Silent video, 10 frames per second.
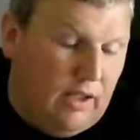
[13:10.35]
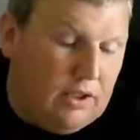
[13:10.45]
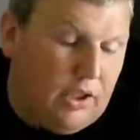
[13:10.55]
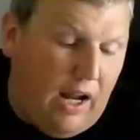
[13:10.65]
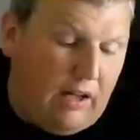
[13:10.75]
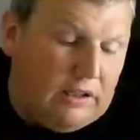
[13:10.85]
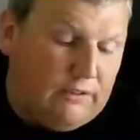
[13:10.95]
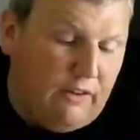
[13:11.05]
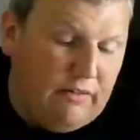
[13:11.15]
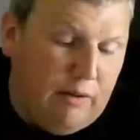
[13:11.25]
Chicago's
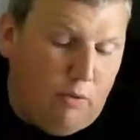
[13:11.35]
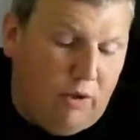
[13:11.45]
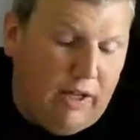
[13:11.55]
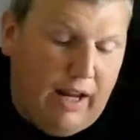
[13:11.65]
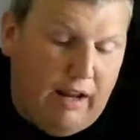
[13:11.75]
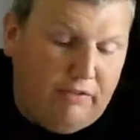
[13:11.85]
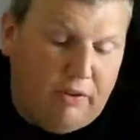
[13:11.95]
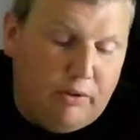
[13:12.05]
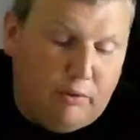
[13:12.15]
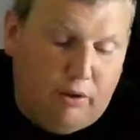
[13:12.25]
favored by 1.5
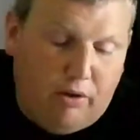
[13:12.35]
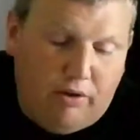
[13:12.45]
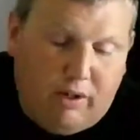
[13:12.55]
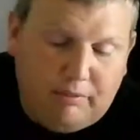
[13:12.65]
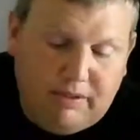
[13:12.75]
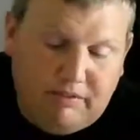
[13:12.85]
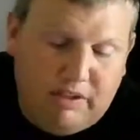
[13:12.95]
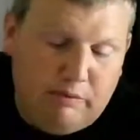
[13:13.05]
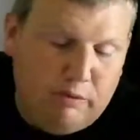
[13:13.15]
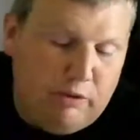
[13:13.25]
on the road. I'm
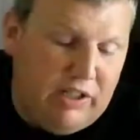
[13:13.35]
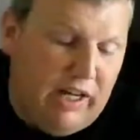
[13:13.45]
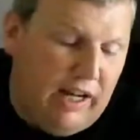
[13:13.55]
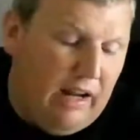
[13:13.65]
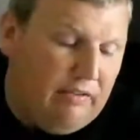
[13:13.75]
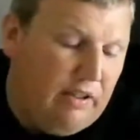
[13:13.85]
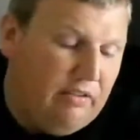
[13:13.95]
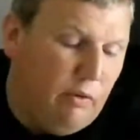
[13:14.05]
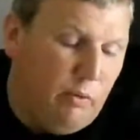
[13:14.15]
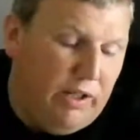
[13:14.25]
giving them the 1.5
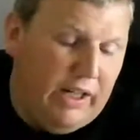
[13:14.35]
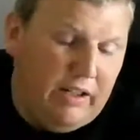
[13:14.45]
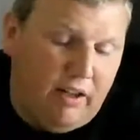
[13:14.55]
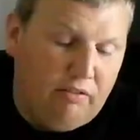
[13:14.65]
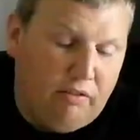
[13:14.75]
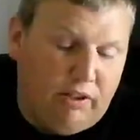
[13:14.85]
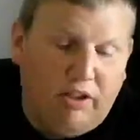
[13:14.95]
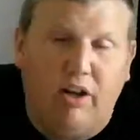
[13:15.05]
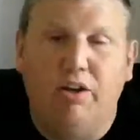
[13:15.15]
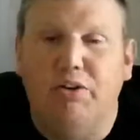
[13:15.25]
as a winning, covering,
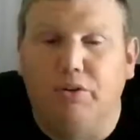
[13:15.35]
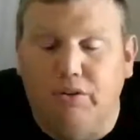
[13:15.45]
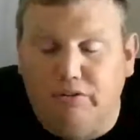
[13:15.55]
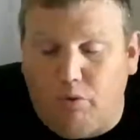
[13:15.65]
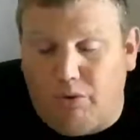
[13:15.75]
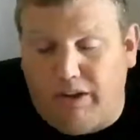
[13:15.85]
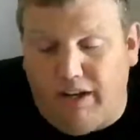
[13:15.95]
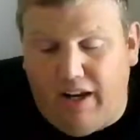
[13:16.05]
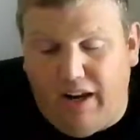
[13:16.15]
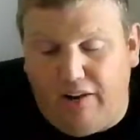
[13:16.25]
and under on the
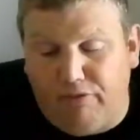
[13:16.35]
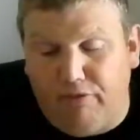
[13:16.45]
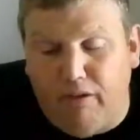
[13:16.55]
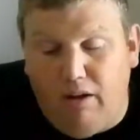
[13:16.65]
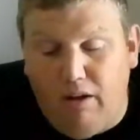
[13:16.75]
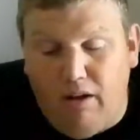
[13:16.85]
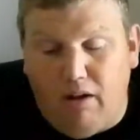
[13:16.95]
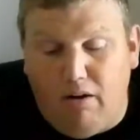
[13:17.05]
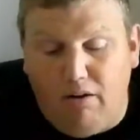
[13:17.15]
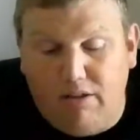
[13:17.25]
40.5.
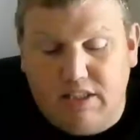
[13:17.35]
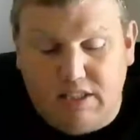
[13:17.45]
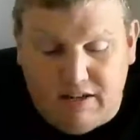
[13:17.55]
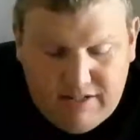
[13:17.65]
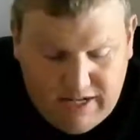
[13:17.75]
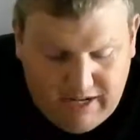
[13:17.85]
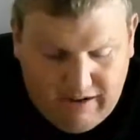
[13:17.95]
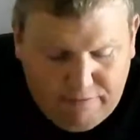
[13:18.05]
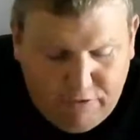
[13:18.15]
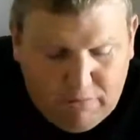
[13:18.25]
On Sunday
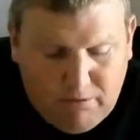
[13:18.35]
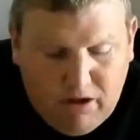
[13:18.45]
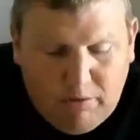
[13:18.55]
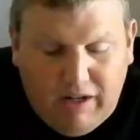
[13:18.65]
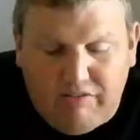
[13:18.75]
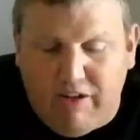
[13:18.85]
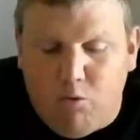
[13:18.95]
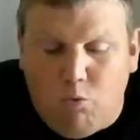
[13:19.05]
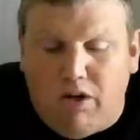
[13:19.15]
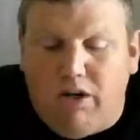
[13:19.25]
Night Football, we have the
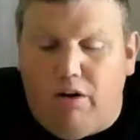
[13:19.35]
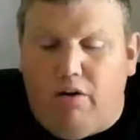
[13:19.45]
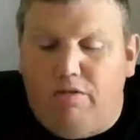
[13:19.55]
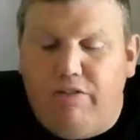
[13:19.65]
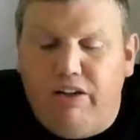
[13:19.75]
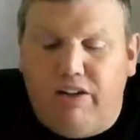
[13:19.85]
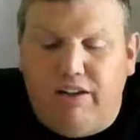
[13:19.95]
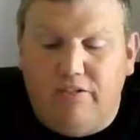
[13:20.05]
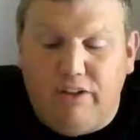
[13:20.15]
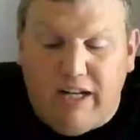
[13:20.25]
1-0
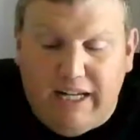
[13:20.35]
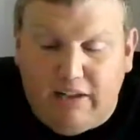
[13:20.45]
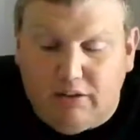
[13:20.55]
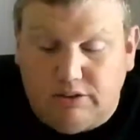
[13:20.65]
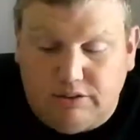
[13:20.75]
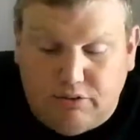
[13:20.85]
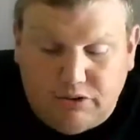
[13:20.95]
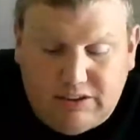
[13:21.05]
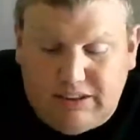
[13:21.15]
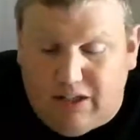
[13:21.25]
Philadelphia Eagles
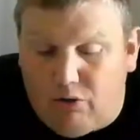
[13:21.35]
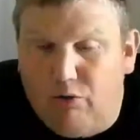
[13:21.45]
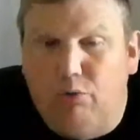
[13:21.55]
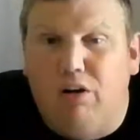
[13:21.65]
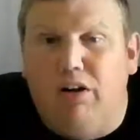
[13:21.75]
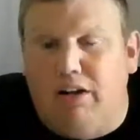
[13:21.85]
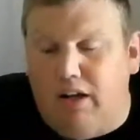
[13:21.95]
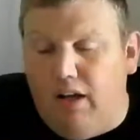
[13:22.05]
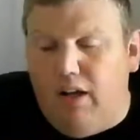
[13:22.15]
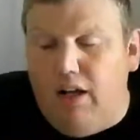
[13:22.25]
versus the 0-1
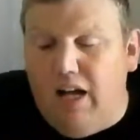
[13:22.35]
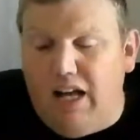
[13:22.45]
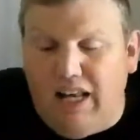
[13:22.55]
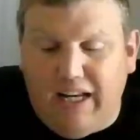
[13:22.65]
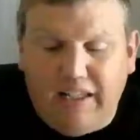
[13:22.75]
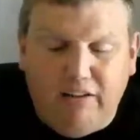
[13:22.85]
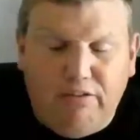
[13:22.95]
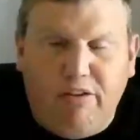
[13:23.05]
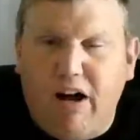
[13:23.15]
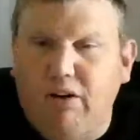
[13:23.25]
Atlanta
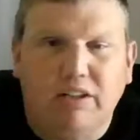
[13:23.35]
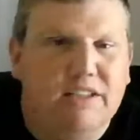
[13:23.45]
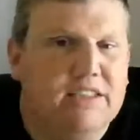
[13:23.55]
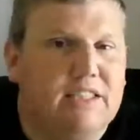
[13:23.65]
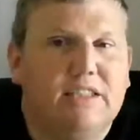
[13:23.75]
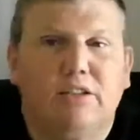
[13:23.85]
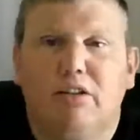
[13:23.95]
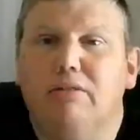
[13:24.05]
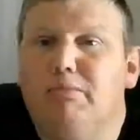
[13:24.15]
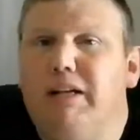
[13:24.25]
Falcons. This
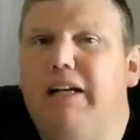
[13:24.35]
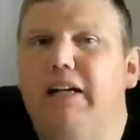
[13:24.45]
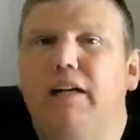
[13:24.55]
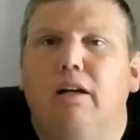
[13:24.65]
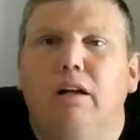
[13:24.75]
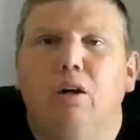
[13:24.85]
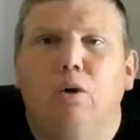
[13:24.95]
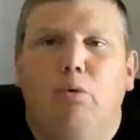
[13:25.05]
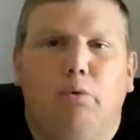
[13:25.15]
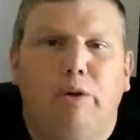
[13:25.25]
could be,
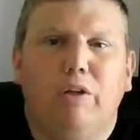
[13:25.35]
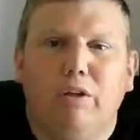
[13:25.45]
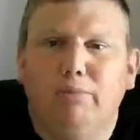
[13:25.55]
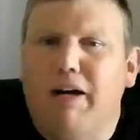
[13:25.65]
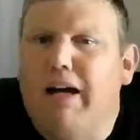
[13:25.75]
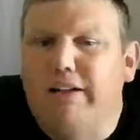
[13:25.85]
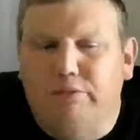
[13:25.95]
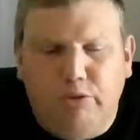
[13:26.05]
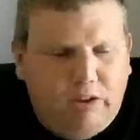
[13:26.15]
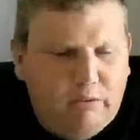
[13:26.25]
when we look back,
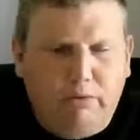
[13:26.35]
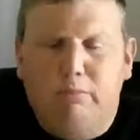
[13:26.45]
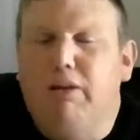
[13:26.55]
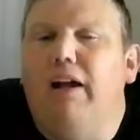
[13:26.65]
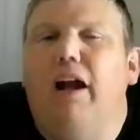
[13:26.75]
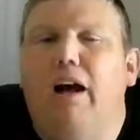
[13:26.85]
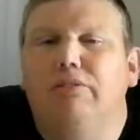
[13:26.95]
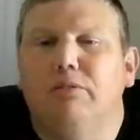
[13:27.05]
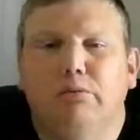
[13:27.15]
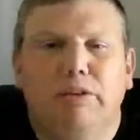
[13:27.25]
when we come to the
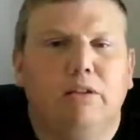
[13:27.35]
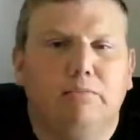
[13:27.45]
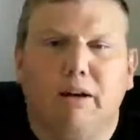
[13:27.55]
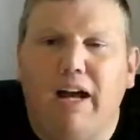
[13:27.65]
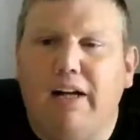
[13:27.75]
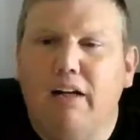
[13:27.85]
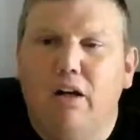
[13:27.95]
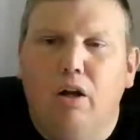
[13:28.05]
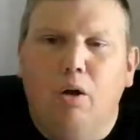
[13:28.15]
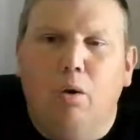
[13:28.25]
playoffs, when we look back,
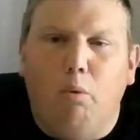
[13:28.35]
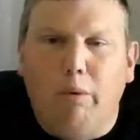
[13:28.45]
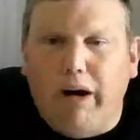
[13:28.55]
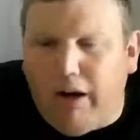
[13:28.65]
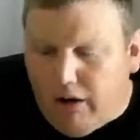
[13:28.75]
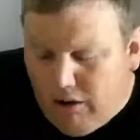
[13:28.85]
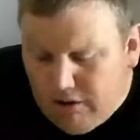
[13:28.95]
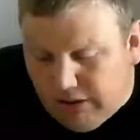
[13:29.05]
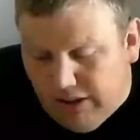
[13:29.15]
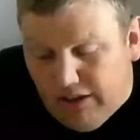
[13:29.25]

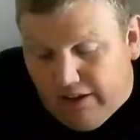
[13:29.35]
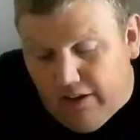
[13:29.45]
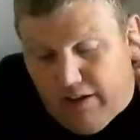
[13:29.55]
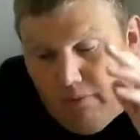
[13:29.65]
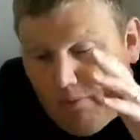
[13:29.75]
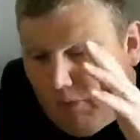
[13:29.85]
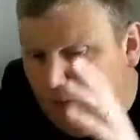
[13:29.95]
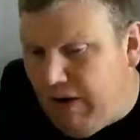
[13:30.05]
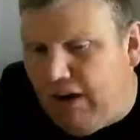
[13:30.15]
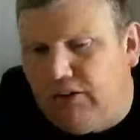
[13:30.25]
where did
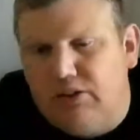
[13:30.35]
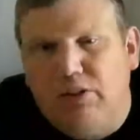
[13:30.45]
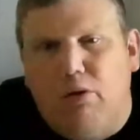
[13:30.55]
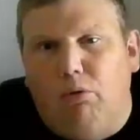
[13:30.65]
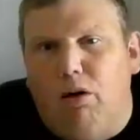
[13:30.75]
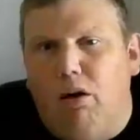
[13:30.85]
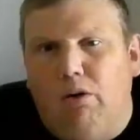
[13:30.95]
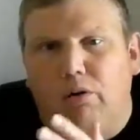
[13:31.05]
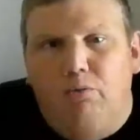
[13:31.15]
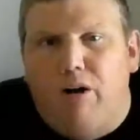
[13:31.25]
Falcons go
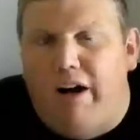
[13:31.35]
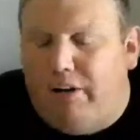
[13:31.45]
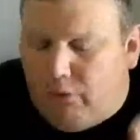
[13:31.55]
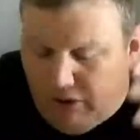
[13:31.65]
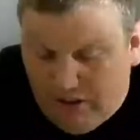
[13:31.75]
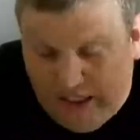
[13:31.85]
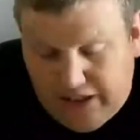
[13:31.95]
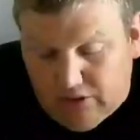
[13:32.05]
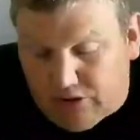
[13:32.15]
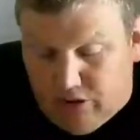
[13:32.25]
wrong or right, or where did the
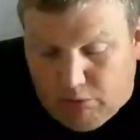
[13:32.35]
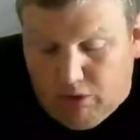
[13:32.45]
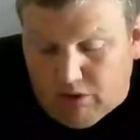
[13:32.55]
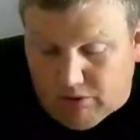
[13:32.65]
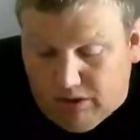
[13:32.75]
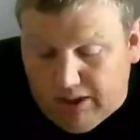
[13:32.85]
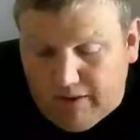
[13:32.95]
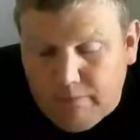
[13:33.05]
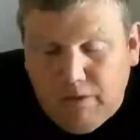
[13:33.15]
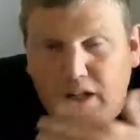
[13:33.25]
Eagles go wrong or
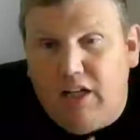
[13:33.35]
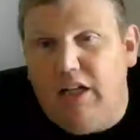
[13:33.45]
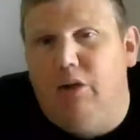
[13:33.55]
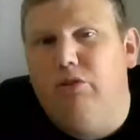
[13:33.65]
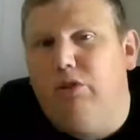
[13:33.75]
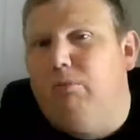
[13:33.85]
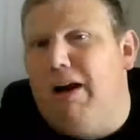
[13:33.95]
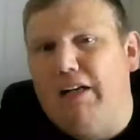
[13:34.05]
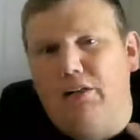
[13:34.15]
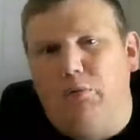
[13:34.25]
right? You could go
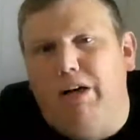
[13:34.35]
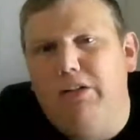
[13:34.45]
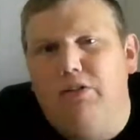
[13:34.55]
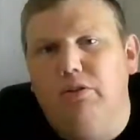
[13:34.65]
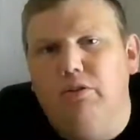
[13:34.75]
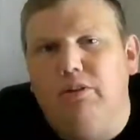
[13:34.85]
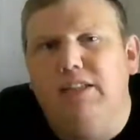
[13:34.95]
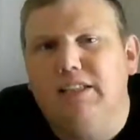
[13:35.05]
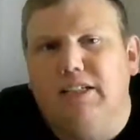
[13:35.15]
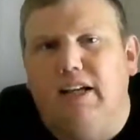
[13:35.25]
back to week 2,
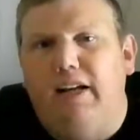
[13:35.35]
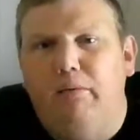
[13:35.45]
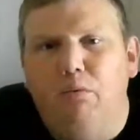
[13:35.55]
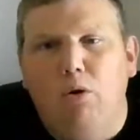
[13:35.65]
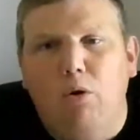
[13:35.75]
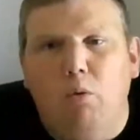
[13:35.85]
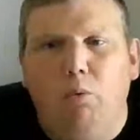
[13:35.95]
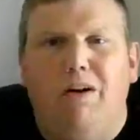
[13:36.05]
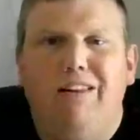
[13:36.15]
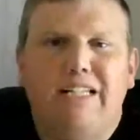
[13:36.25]
this game.
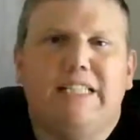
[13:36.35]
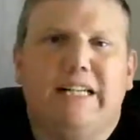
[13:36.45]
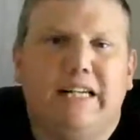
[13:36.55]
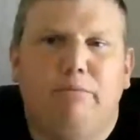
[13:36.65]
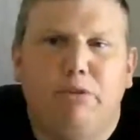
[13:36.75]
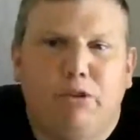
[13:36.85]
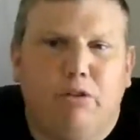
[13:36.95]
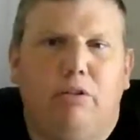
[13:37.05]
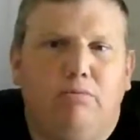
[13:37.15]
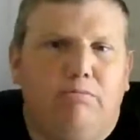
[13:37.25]
One of these teams
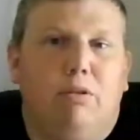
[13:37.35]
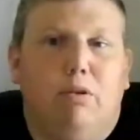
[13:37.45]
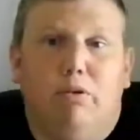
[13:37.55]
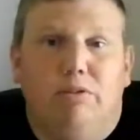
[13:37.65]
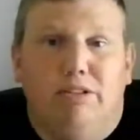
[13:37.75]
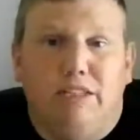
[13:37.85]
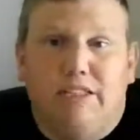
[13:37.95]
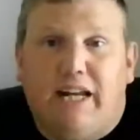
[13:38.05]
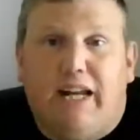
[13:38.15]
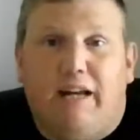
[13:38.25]
could lose this
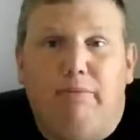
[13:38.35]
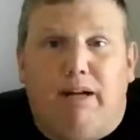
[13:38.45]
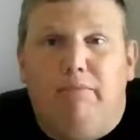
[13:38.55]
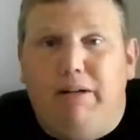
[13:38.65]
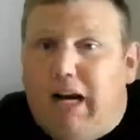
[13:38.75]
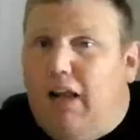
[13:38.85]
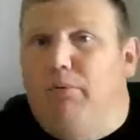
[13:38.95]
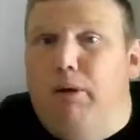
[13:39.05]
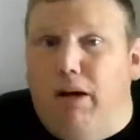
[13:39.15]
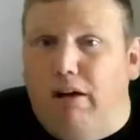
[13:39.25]
game and be out
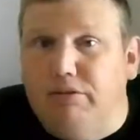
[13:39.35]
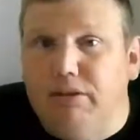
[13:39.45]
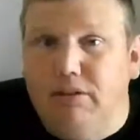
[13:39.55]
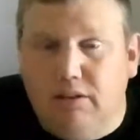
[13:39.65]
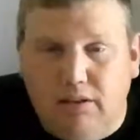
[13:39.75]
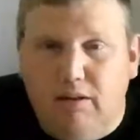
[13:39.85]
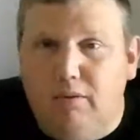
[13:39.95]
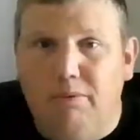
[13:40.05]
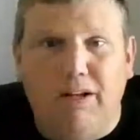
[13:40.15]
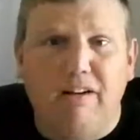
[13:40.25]
of the playoffs.
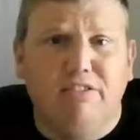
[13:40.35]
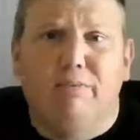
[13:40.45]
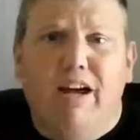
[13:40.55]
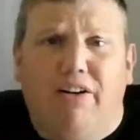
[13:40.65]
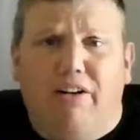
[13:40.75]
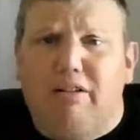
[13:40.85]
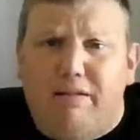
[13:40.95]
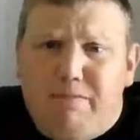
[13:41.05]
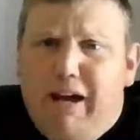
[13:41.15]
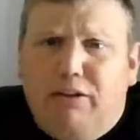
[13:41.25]
Playoffs matter.
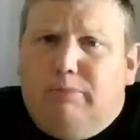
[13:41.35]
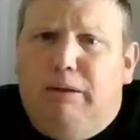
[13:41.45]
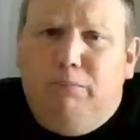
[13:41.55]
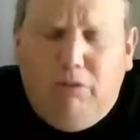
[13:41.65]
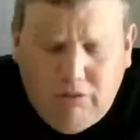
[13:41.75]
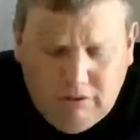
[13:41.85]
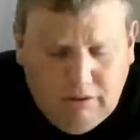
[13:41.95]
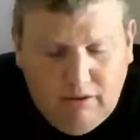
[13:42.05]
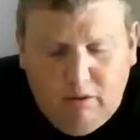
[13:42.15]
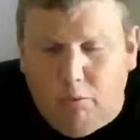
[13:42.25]
It matters, people.
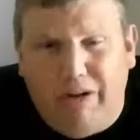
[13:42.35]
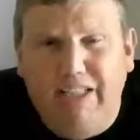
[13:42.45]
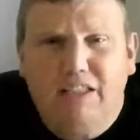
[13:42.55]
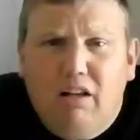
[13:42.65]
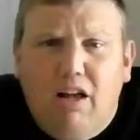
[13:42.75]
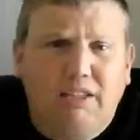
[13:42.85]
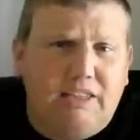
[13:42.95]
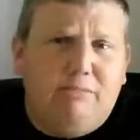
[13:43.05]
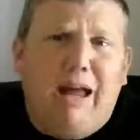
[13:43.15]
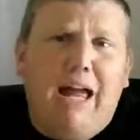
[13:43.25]
Wins and
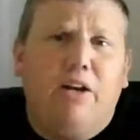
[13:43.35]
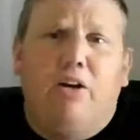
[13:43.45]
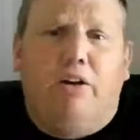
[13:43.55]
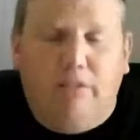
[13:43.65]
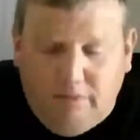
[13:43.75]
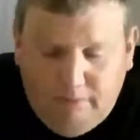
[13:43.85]
losses matter.